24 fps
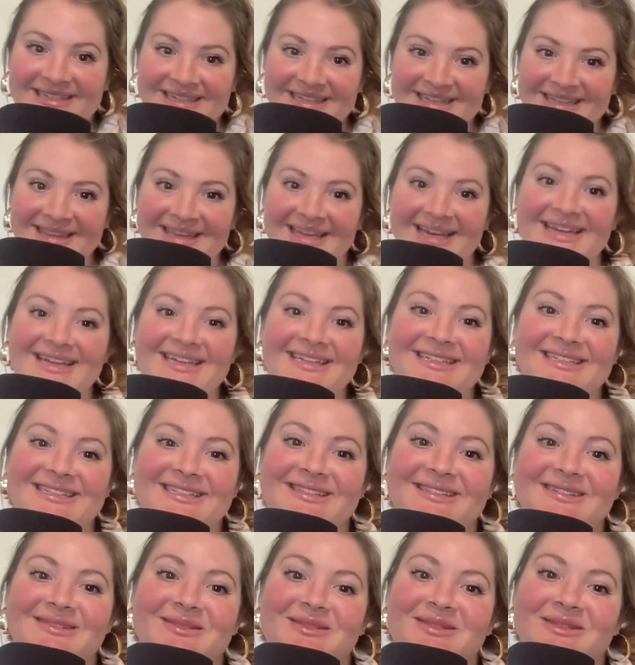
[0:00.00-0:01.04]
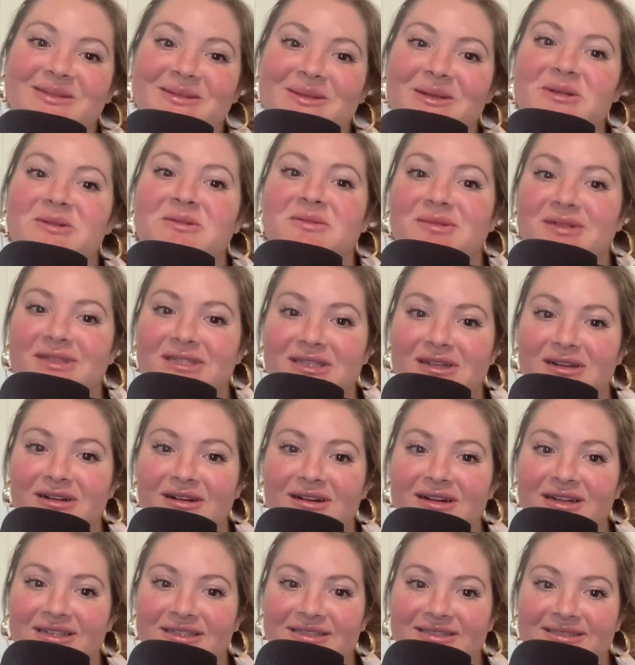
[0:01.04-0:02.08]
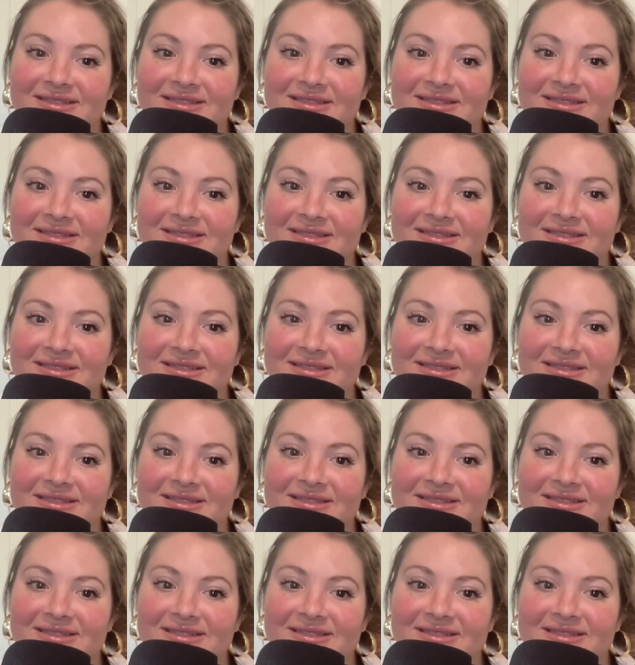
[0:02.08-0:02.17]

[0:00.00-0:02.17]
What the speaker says: That is so bizarre.